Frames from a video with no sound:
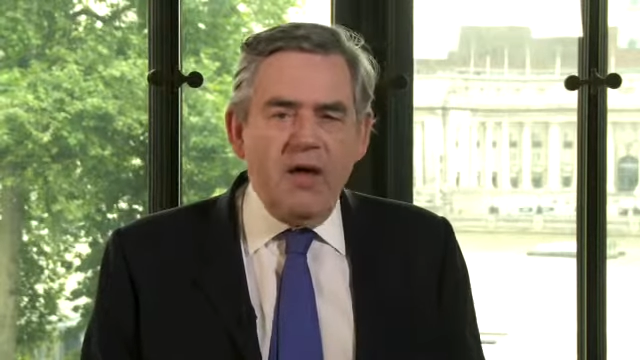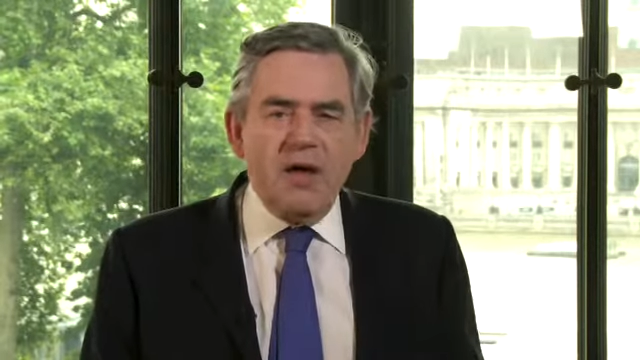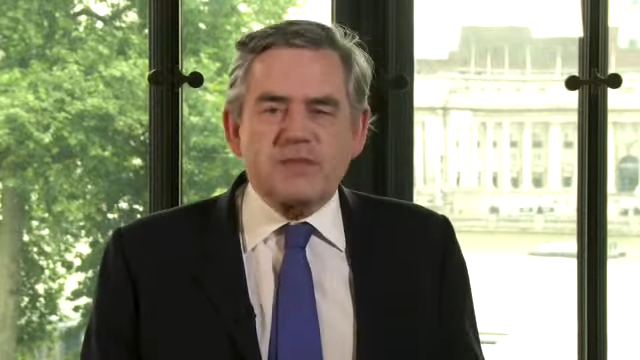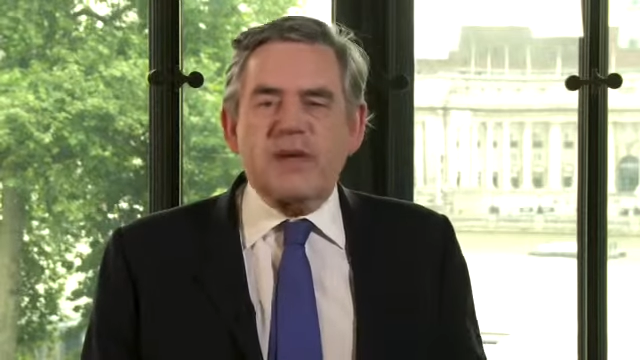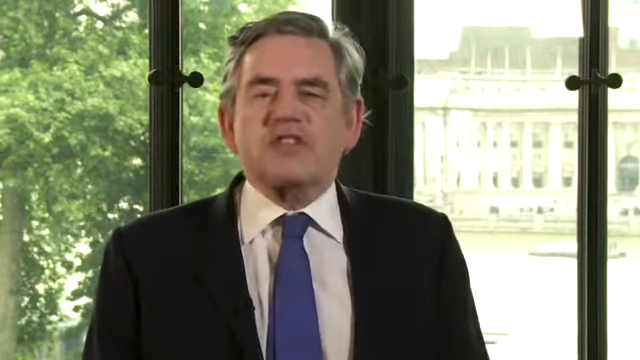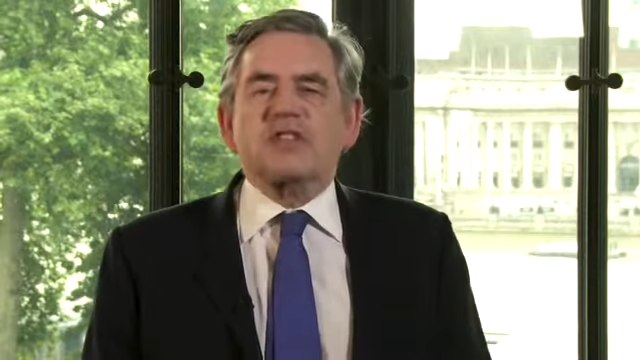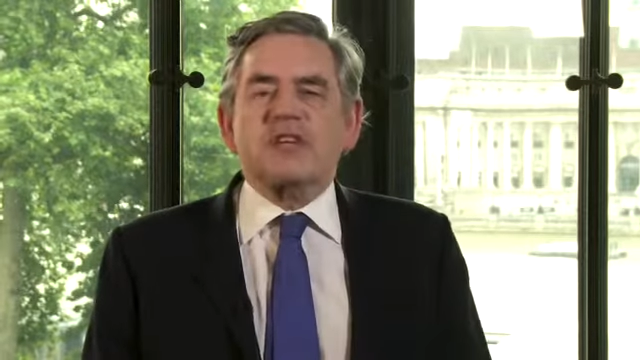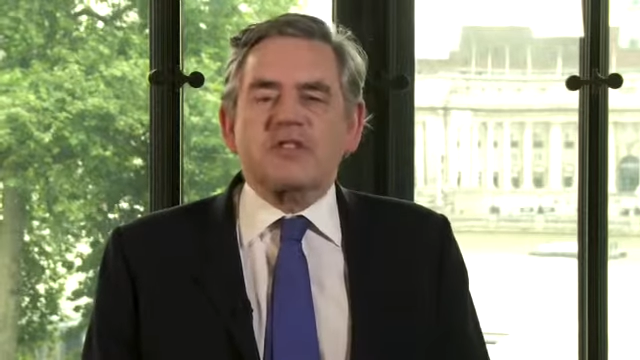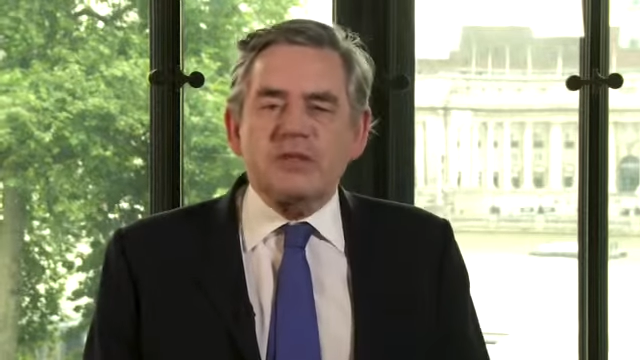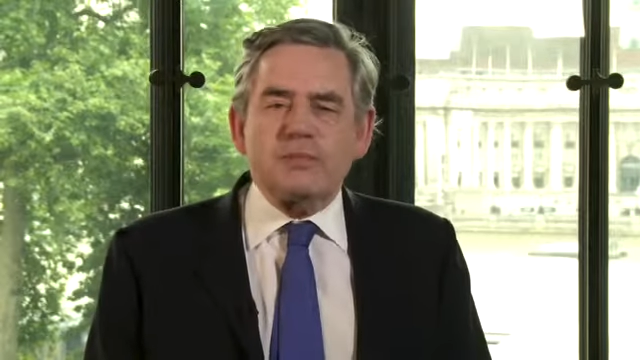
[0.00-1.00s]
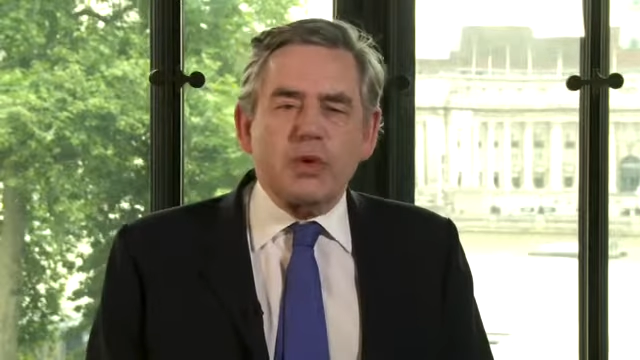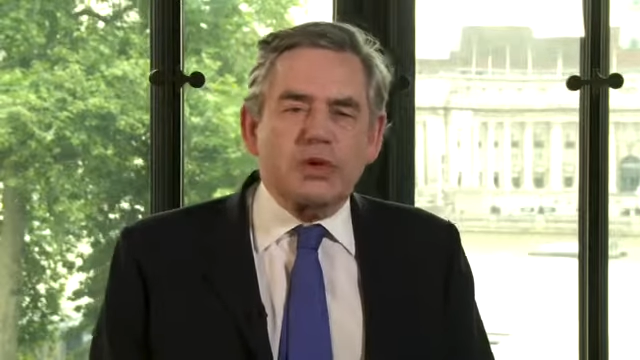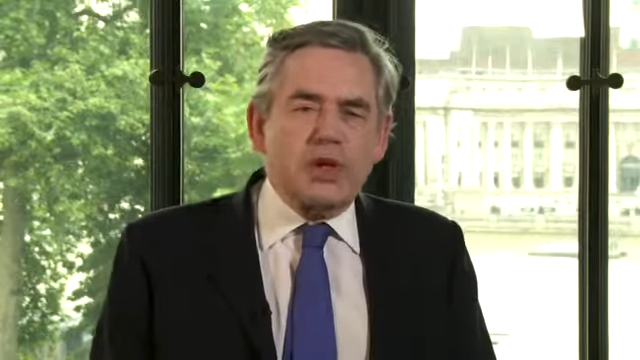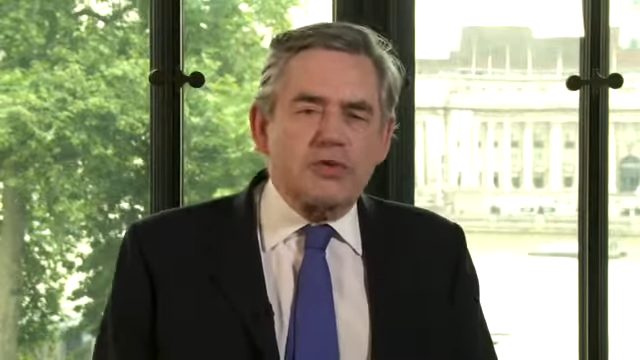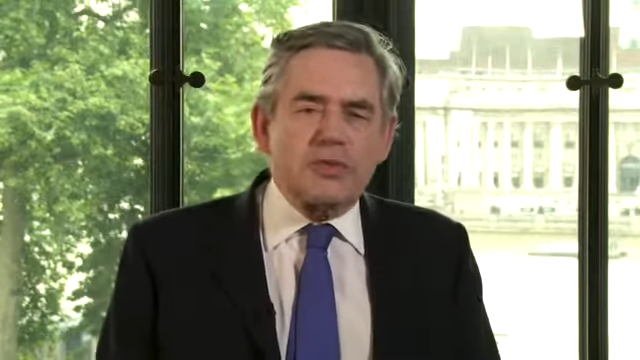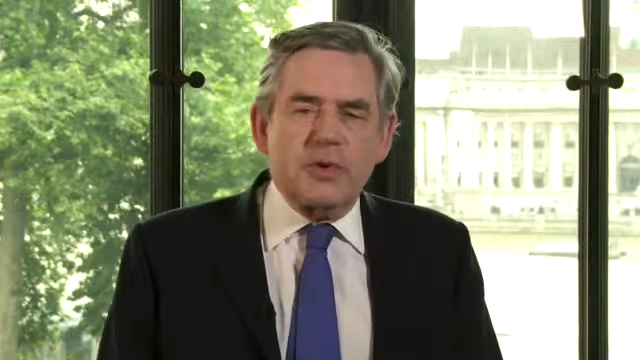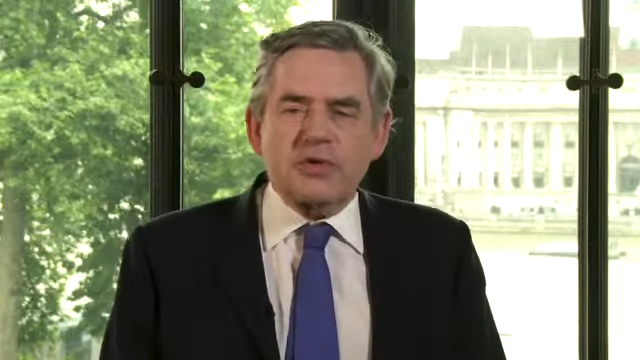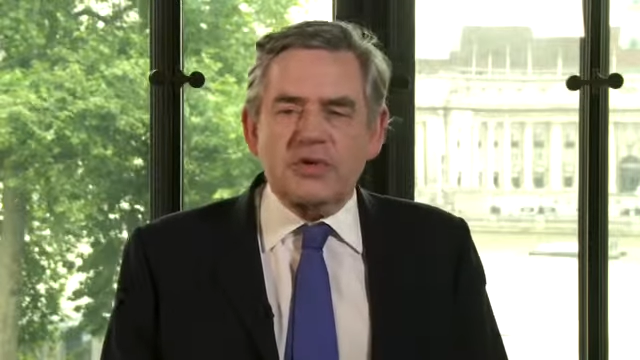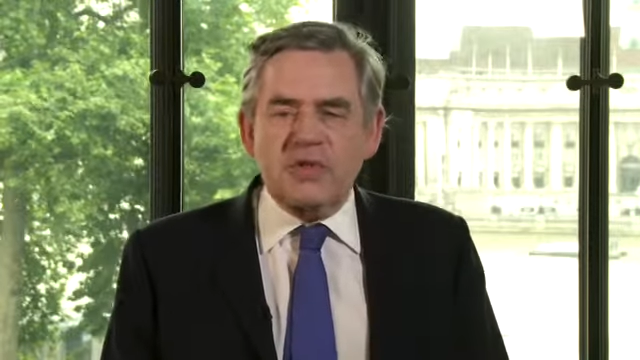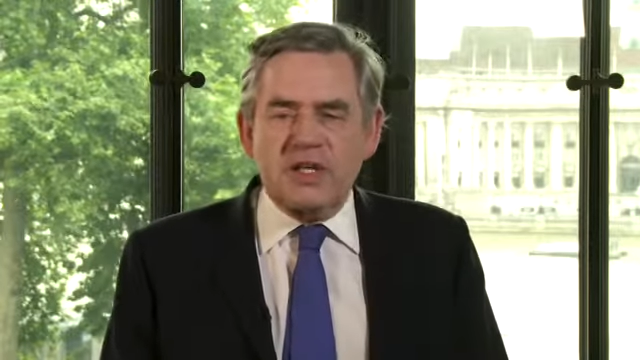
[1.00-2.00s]
has made such an important
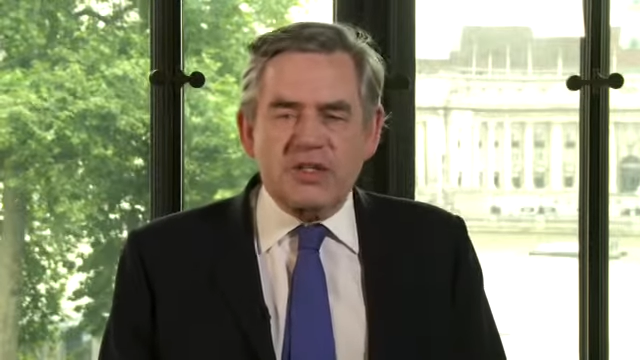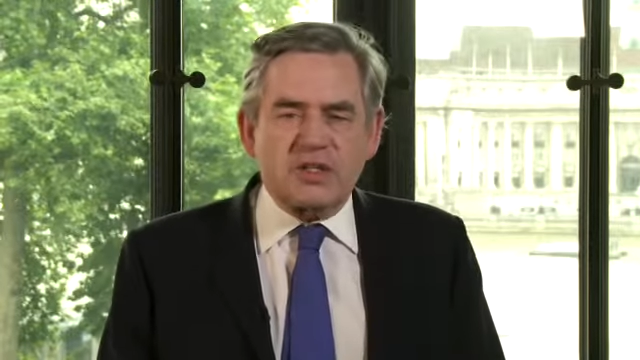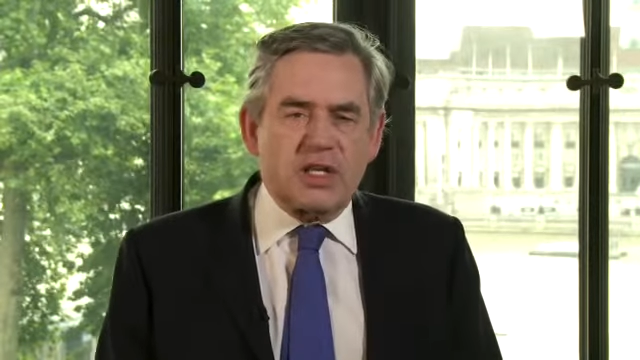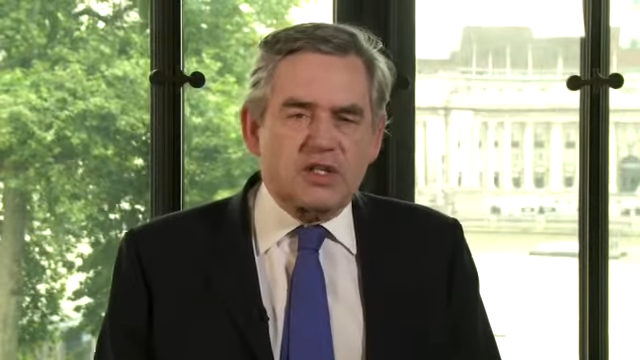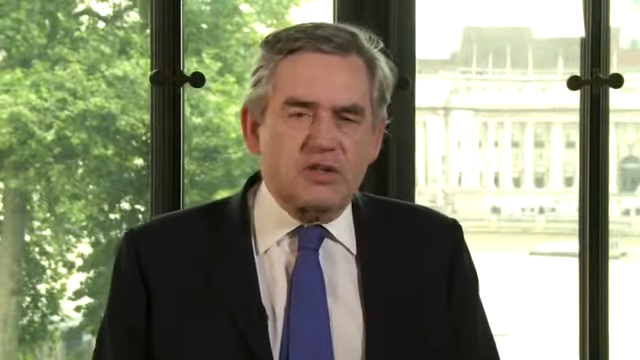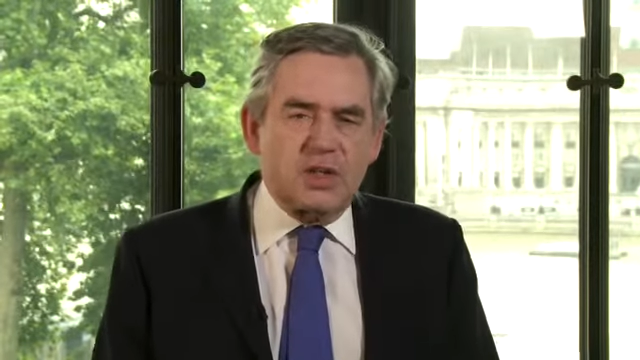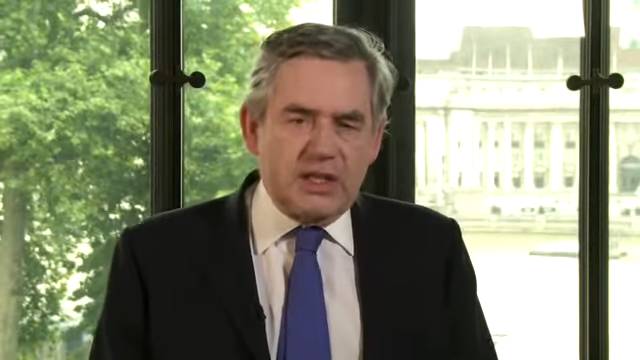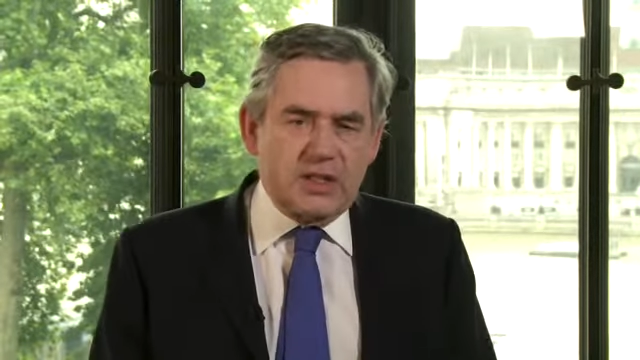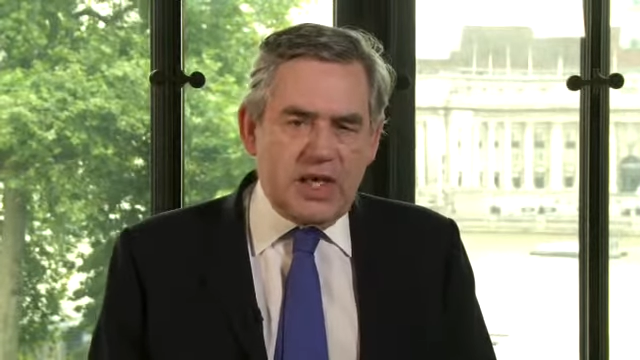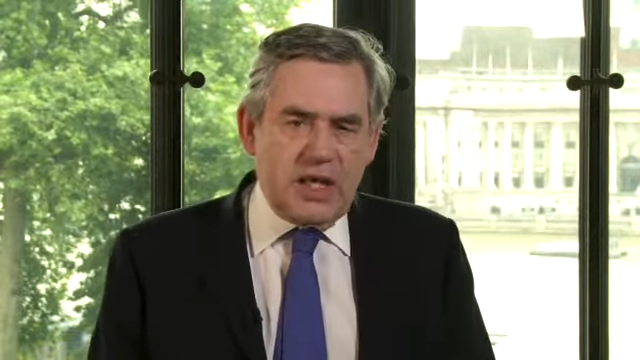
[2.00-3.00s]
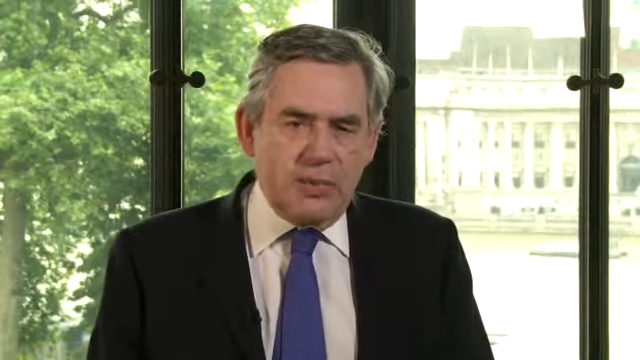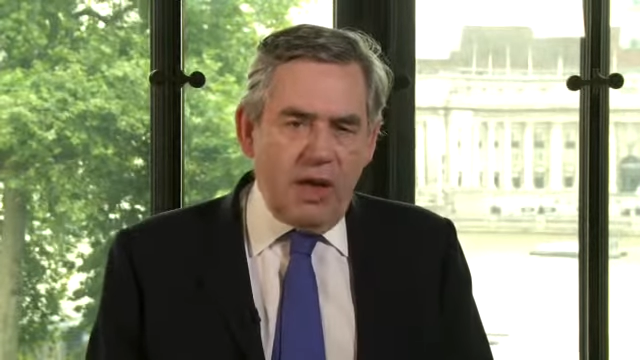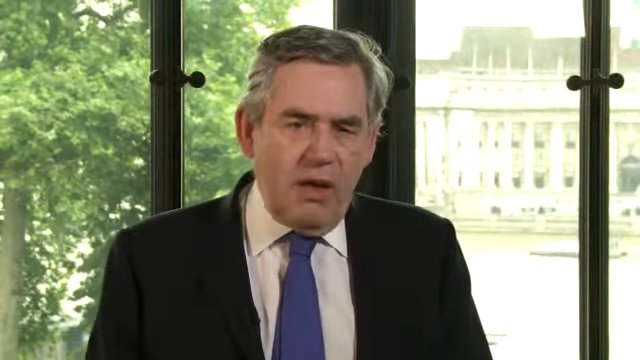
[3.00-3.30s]
contribution to the international landscape.